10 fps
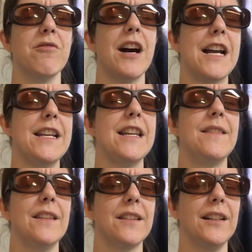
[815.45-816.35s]
oh, I
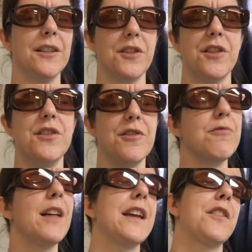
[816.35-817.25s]
need this color to
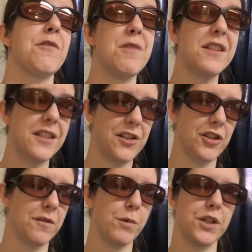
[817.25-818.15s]
do like 3
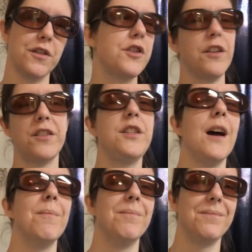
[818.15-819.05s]
stitches, which is just
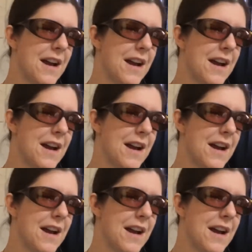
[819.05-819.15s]
dumb,